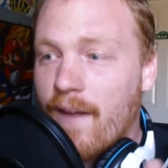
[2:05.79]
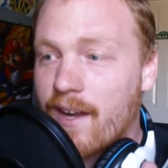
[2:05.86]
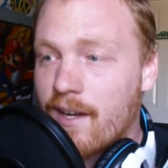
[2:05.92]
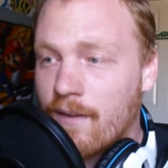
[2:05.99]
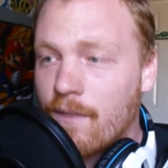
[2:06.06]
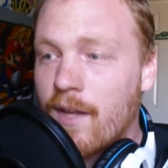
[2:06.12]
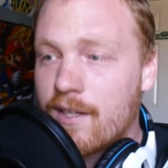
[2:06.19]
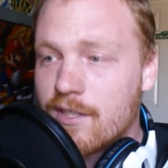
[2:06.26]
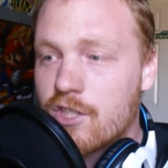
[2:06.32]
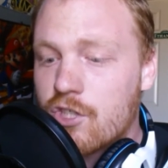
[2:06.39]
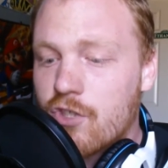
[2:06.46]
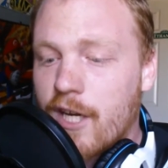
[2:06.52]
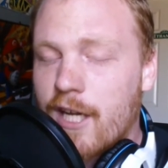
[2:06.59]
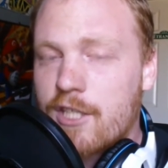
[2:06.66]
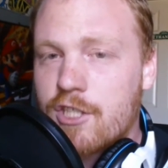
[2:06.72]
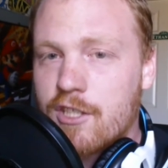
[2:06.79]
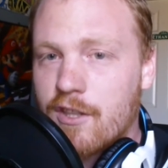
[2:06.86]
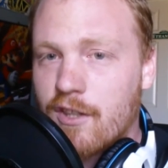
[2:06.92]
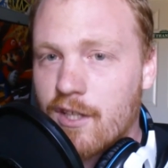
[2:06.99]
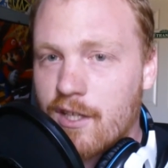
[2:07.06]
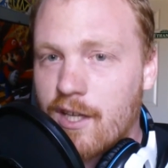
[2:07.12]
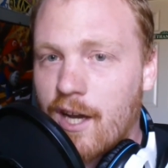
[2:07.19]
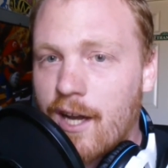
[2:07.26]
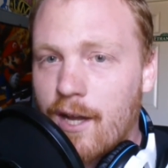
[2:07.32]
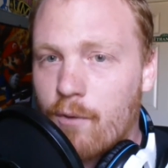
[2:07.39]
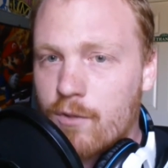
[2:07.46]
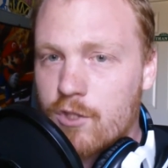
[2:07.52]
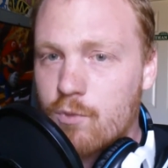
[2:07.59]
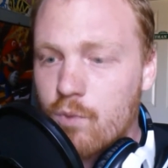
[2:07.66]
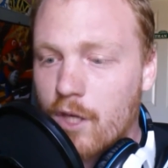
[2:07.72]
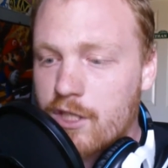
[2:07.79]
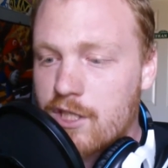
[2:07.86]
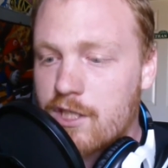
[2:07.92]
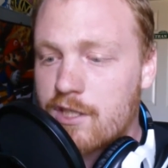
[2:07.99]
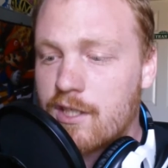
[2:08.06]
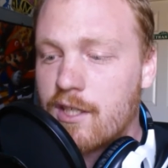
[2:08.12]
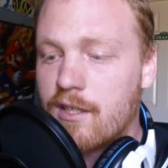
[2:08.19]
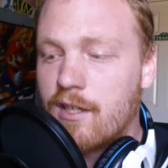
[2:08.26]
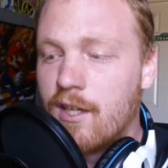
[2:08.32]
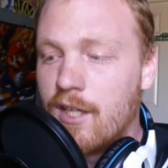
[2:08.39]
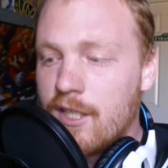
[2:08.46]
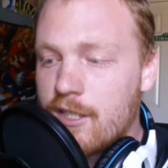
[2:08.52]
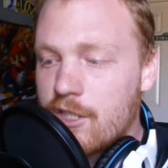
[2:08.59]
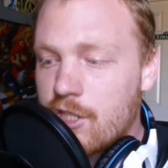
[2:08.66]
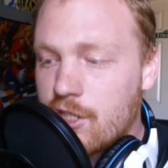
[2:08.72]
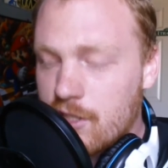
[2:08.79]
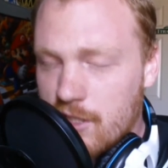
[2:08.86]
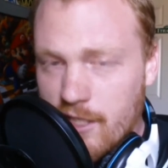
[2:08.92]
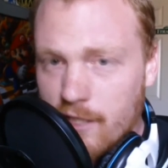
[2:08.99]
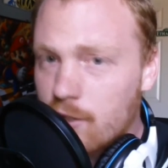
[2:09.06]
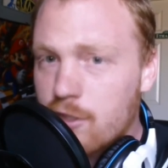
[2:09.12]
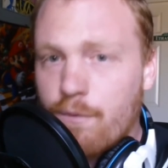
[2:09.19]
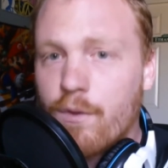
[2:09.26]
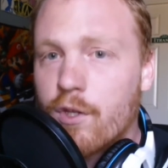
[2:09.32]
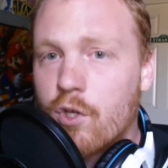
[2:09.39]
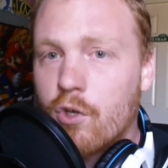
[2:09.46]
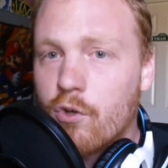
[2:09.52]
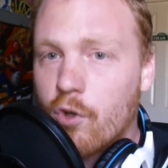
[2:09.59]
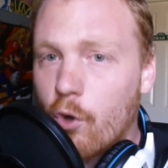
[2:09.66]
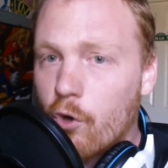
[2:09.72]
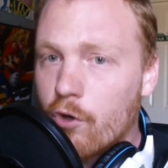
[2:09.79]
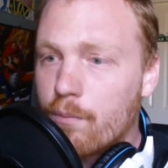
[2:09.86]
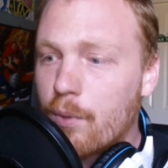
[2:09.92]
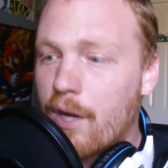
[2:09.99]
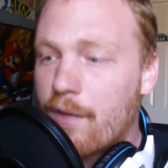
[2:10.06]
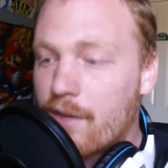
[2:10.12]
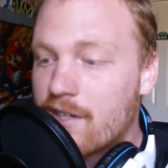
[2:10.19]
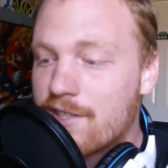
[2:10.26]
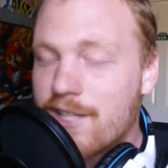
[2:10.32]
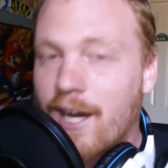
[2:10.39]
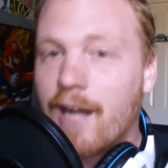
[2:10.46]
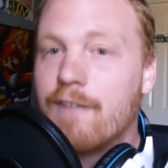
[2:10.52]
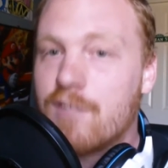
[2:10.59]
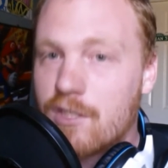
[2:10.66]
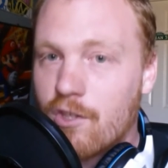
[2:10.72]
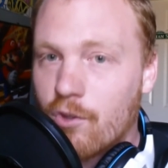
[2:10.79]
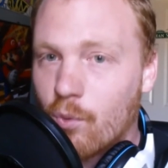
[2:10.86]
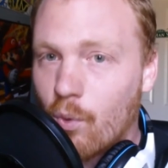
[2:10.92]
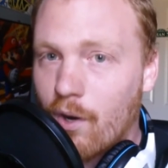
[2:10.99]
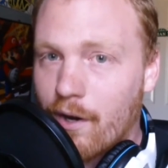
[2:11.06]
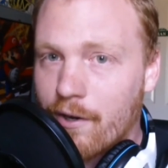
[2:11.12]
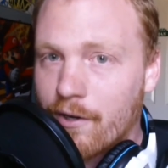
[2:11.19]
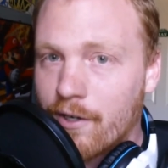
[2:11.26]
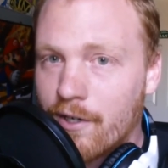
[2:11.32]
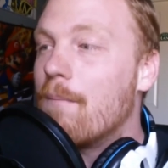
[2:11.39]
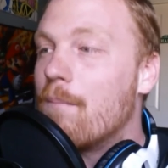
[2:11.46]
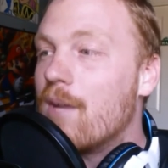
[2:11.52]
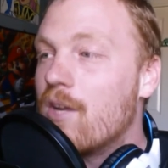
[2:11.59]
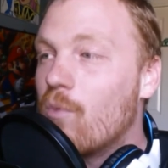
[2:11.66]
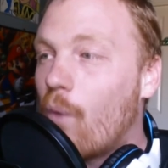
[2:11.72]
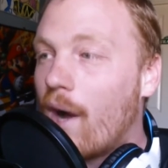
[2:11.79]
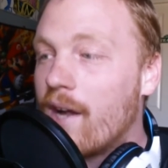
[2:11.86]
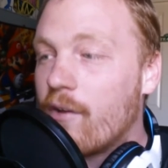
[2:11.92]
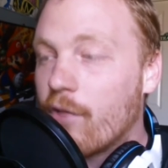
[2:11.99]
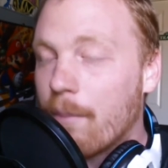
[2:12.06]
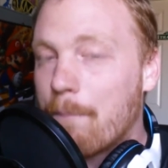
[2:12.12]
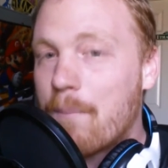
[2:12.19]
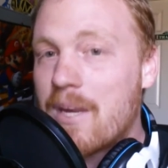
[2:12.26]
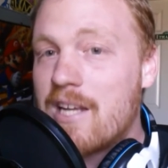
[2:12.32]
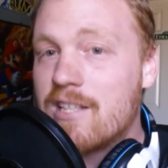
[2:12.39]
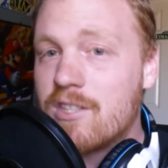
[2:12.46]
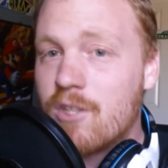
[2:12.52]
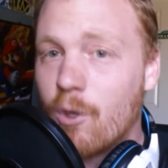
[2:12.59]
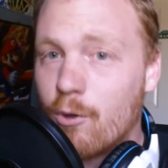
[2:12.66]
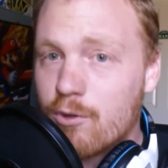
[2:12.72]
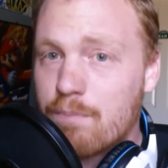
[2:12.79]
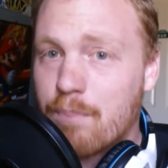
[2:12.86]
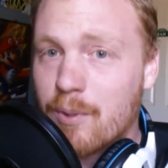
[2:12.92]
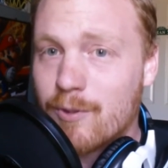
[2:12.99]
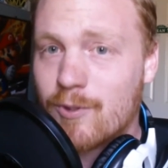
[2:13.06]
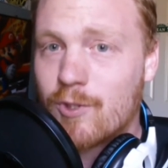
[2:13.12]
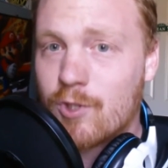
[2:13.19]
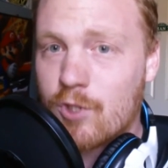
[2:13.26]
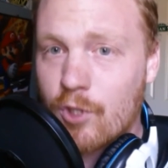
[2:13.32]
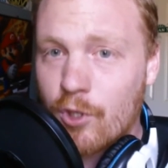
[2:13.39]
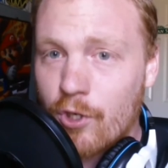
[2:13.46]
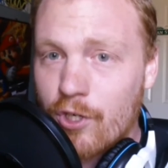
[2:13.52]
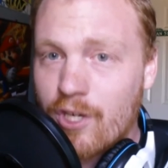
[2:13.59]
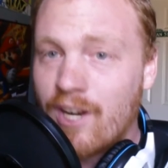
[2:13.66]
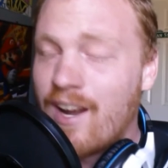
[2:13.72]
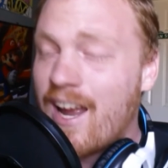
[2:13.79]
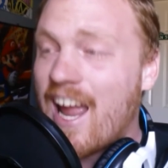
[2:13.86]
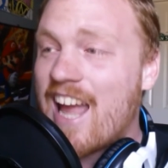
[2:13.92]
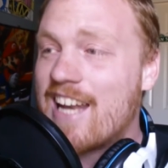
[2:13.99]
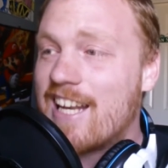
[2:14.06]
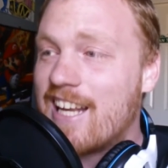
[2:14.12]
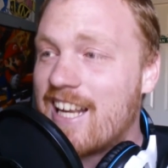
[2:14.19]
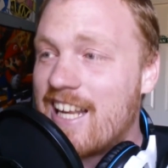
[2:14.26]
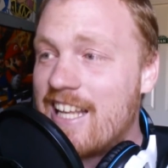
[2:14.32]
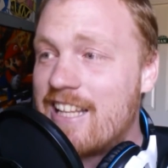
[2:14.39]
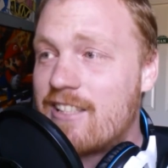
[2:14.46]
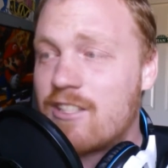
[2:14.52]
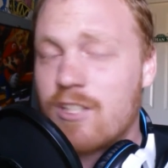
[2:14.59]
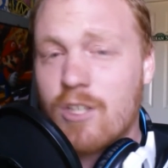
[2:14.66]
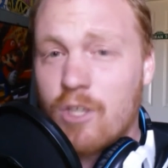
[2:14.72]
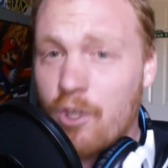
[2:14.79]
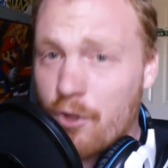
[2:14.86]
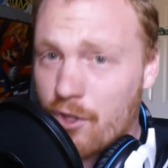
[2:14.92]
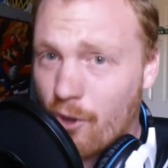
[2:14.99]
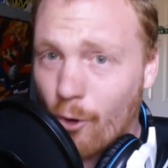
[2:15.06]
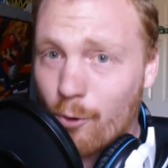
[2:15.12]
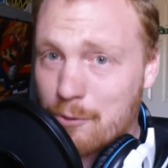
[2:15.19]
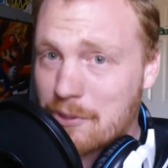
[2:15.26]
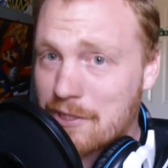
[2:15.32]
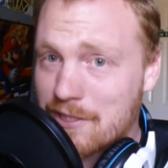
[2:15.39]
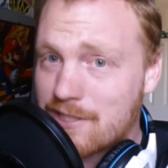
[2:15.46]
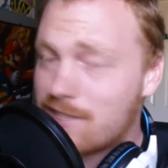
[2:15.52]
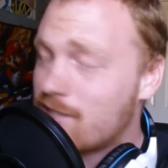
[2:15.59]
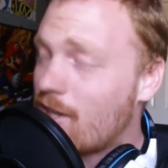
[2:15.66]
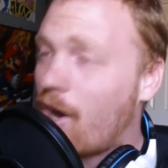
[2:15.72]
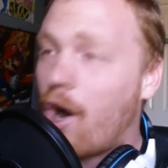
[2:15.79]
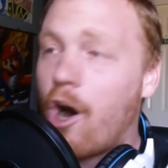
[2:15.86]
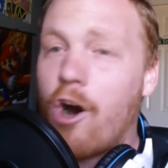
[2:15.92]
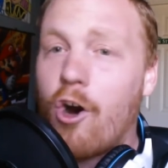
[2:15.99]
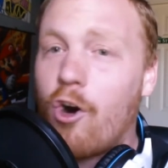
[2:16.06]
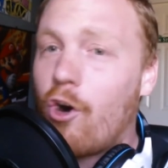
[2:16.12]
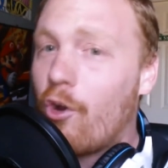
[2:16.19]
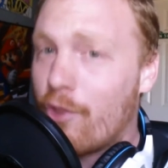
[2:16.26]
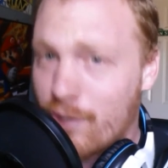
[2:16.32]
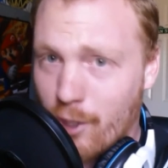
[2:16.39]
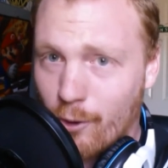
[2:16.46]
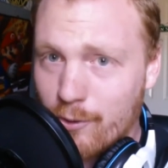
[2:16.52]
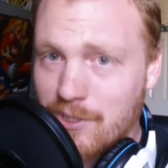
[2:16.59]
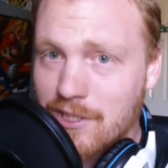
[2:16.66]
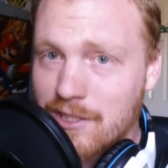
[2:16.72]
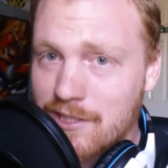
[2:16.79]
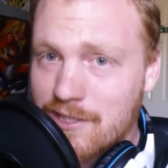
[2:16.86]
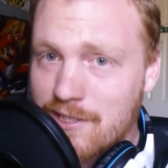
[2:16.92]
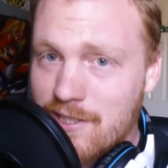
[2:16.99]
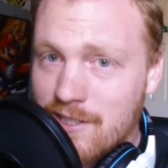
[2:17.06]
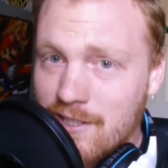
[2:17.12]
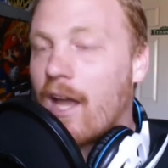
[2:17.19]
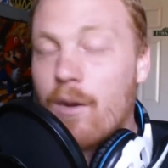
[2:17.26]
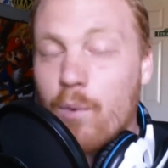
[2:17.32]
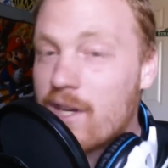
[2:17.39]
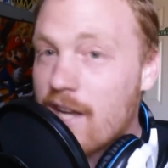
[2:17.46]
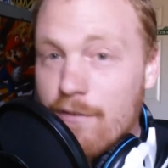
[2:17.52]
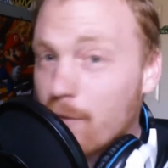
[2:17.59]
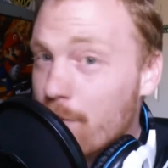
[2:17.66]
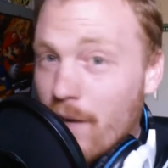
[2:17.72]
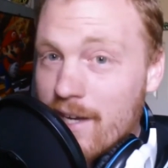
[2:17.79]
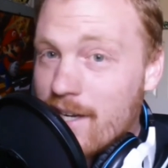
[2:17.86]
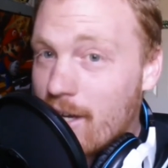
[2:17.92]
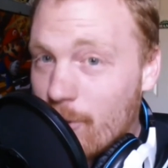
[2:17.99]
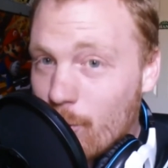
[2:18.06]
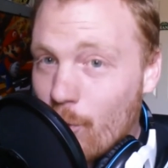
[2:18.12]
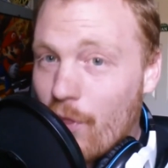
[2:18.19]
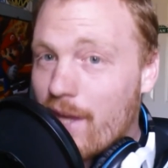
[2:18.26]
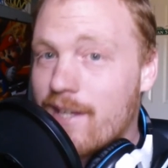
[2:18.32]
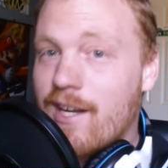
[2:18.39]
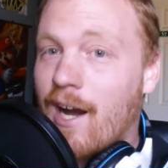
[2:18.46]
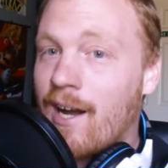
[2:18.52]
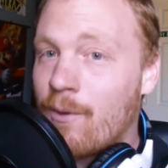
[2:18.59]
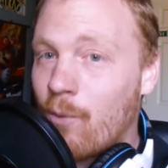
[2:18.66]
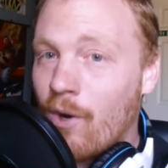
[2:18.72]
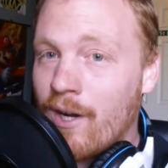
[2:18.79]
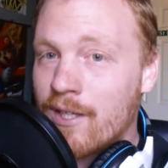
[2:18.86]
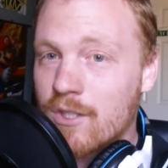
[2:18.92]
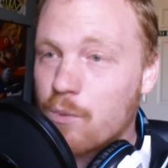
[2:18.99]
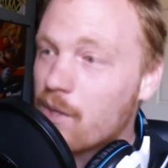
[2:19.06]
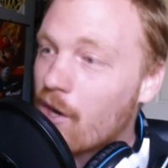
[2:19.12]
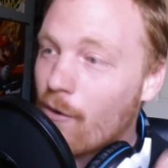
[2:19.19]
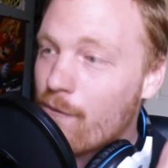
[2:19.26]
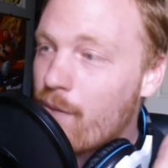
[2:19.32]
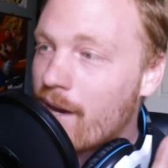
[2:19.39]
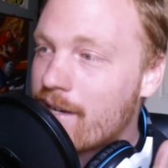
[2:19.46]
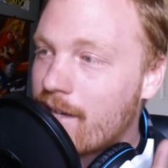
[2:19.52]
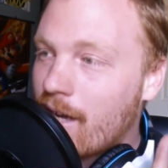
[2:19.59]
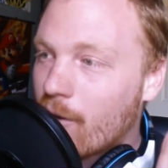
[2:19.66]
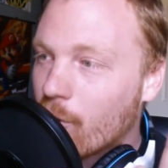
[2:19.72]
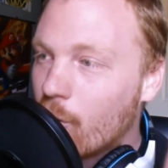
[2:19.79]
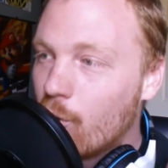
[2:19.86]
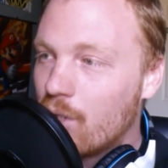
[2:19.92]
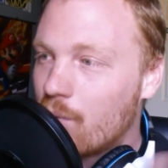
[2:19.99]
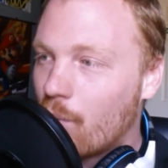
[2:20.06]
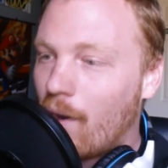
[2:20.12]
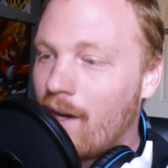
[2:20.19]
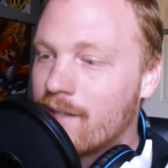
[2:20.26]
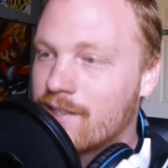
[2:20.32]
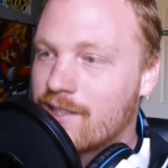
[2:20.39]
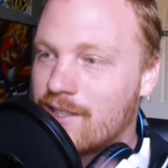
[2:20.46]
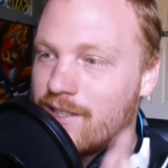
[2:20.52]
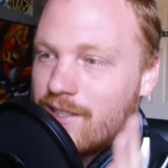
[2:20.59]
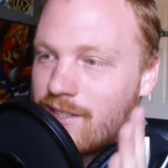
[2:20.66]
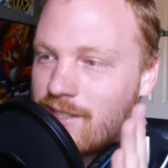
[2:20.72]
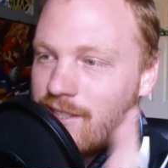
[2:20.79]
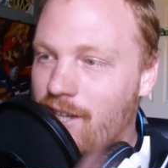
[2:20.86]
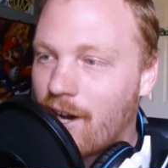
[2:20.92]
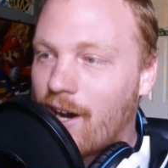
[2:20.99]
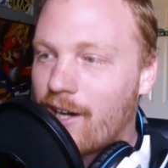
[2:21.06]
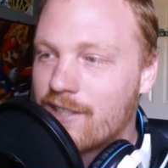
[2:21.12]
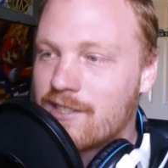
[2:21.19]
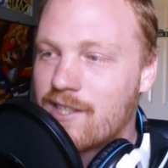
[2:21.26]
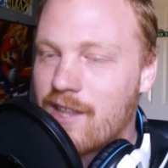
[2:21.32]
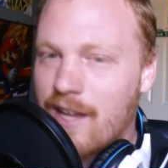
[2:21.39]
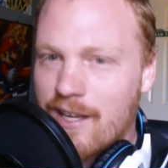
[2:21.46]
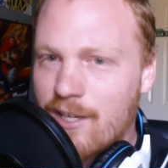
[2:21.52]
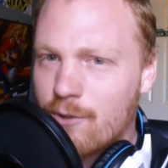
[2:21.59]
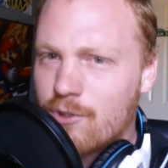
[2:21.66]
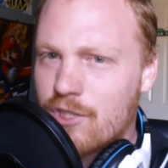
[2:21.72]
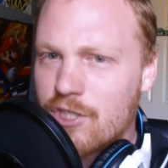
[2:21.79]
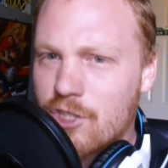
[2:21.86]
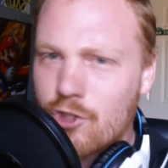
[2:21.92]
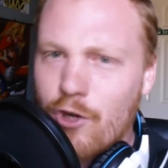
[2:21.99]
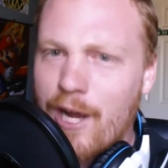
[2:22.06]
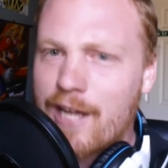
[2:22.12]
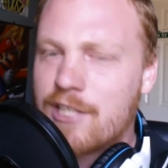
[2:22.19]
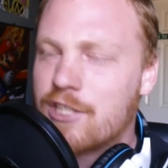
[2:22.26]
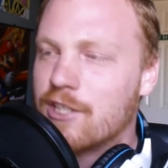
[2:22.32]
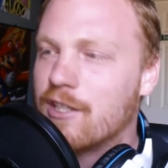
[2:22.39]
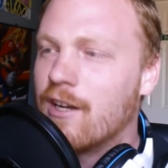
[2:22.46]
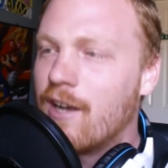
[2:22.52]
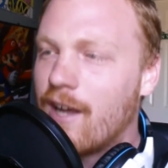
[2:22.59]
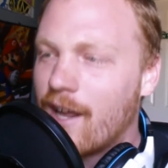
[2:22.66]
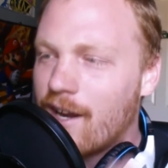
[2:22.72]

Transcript: And in that distraction, the guy rushes in, yells for the girl to hold her breath, and dives into the water. Meanwhile, the beast goes berserk and eats all the cultists. And we never find out who that guy was. We don't find out who it was that caused that huge distraction.